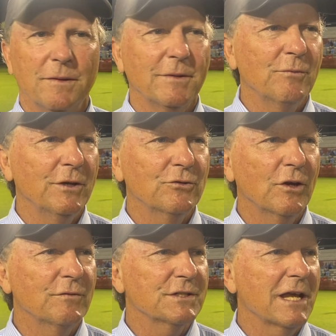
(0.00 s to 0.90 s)
I mean, we
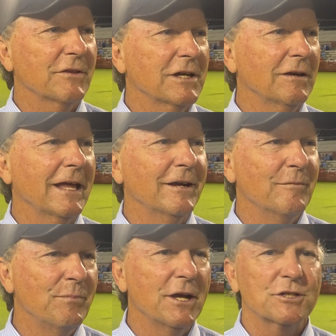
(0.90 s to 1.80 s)
drove to South Carolina
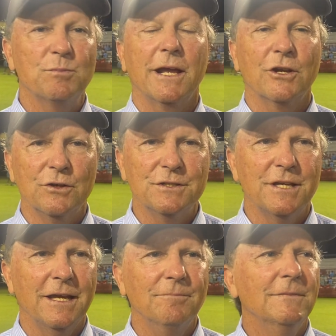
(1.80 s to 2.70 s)
on a bus, played a good
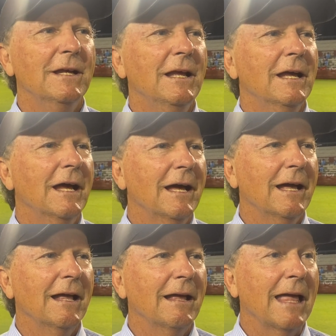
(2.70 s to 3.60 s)
team,
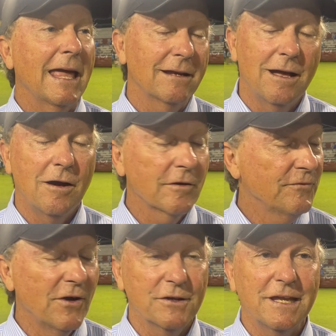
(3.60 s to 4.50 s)
uh, had a hard
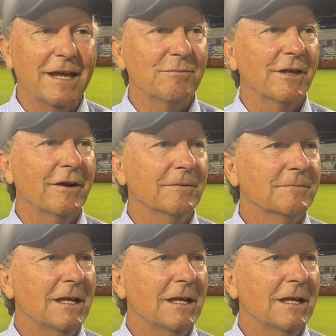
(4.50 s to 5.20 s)
fought game there.